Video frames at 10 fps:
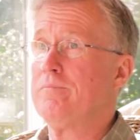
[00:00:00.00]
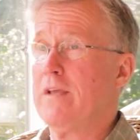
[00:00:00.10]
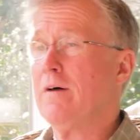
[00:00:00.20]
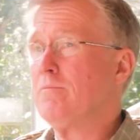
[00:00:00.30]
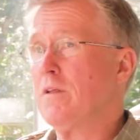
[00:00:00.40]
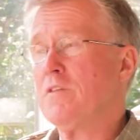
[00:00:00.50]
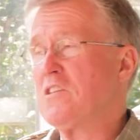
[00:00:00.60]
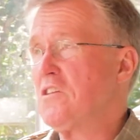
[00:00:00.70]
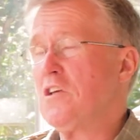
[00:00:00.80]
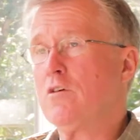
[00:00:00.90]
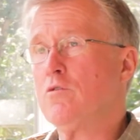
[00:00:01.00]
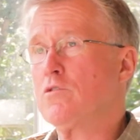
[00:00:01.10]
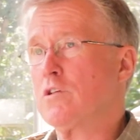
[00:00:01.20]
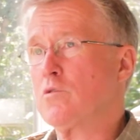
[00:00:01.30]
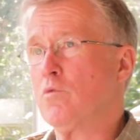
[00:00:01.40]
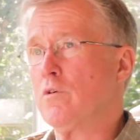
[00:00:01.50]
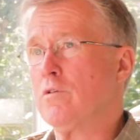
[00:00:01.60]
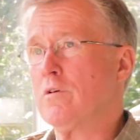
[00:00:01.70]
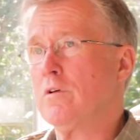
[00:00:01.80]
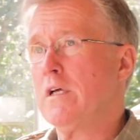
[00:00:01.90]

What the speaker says: Yeah, they said the acoustics were,